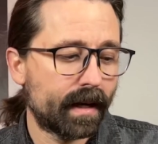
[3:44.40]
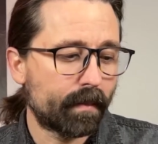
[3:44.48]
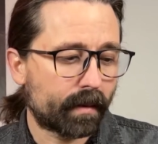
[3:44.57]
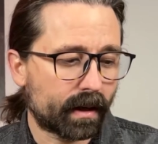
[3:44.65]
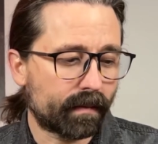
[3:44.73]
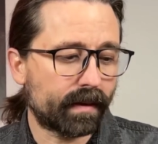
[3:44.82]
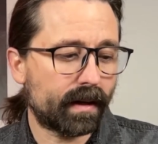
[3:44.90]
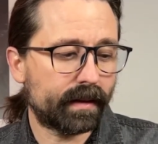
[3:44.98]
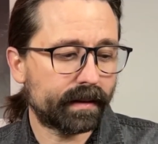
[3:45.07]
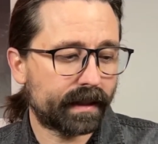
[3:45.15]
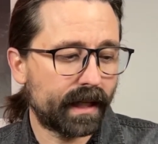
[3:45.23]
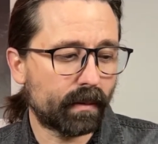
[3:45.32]
But
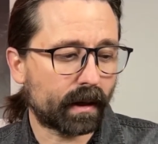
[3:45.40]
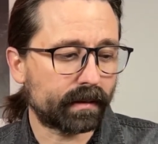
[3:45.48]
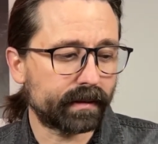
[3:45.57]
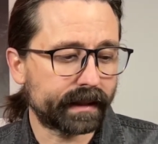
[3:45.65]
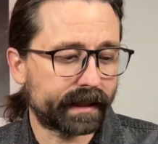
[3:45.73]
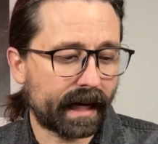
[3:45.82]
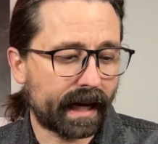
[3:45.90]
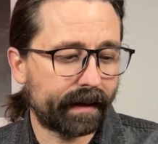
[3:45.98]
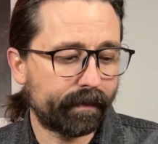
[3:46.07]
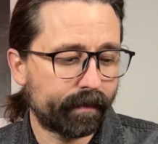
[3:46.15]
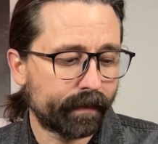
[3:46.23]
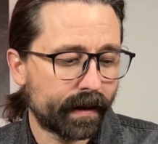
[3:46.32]
overall, key work's really
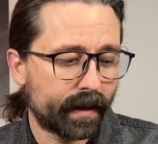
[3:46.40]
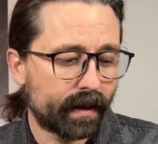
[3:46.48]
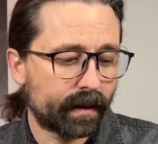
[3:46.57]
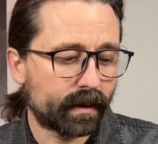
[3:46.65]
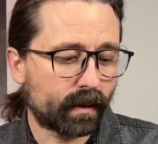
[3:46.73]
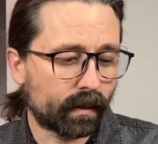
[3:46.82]
tight. The